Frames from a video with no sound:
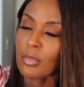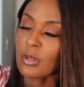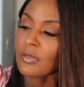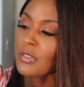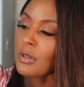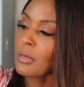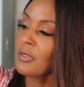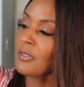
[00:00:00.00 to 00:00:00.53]
but
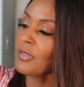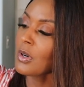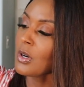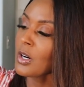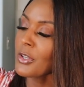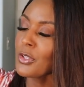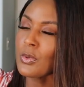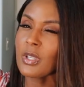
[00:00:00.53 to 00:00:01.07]
from
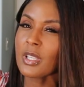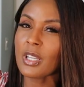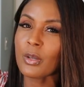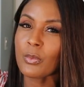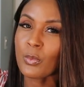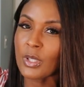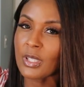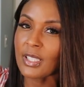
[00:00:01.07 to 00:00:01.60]
afar, you
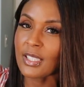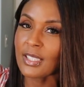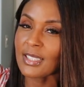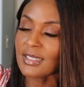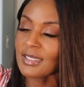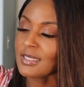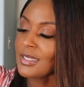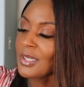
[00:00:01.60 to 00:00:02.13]
can't really
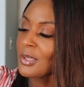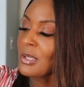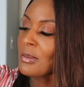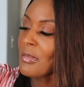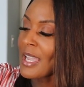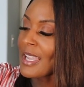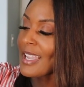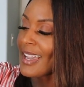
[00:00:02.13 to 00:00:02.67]
necessarily
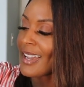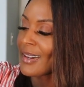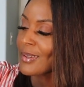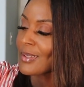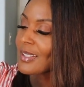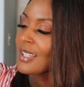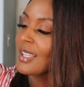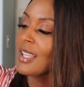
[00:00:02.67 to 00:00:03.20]
make
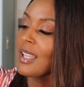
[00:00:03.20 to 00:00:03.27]
out